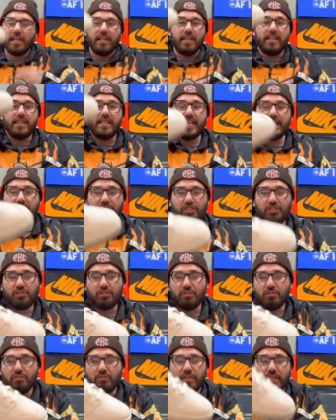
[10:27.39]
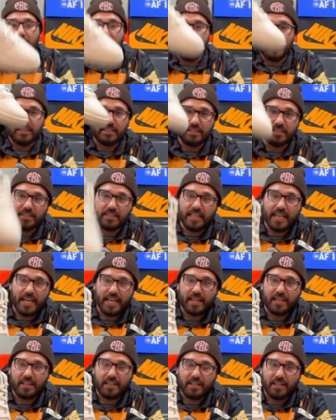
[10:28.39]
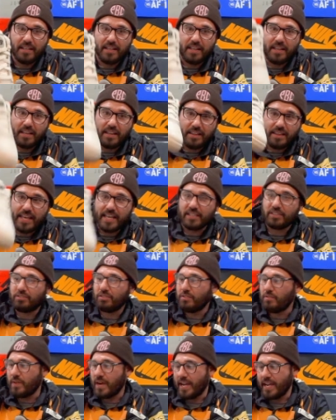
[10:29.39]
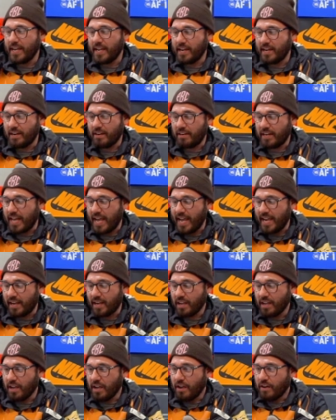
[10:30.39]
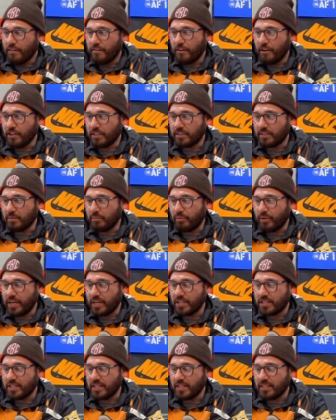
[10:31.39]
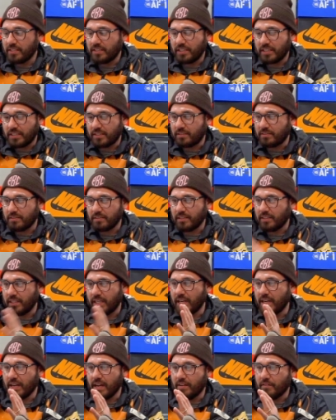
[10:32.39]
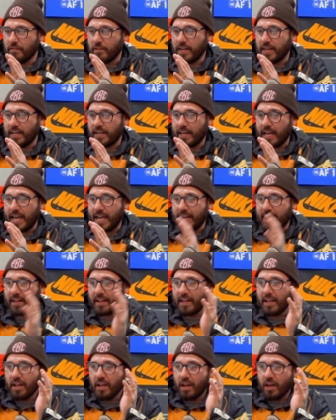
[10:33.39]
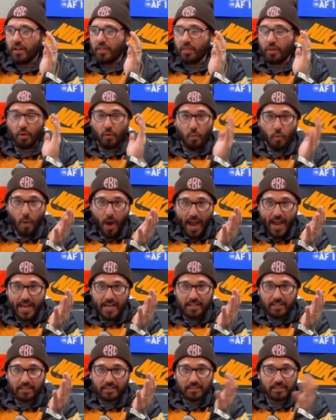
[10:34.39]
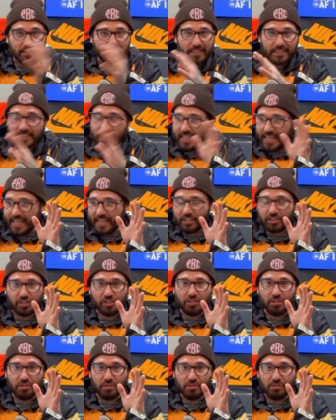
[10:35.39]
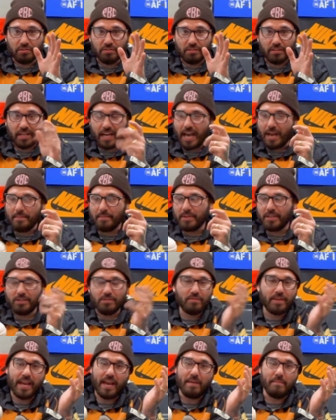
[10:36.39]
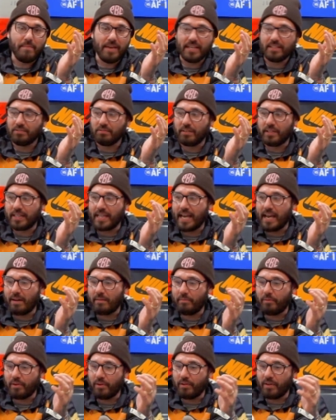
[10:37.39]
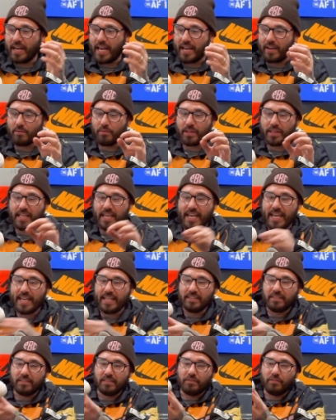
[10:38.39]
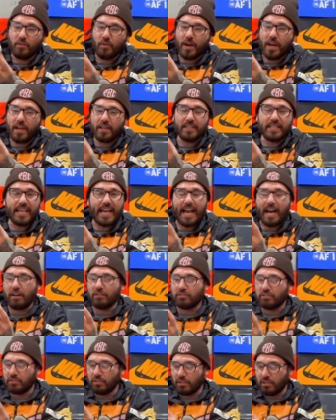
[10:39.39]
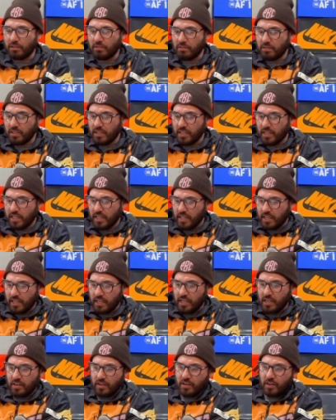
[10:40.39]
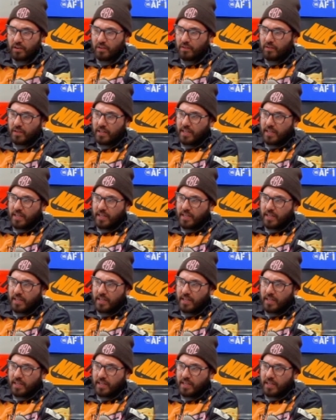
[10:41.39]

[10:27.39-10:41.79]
this shoe is sick. This one right here, like first impressions, just in love with it. Like the white slick shoe, I mean, you can't mess with that, bro. Like with the hints of gray on the outsole, you know,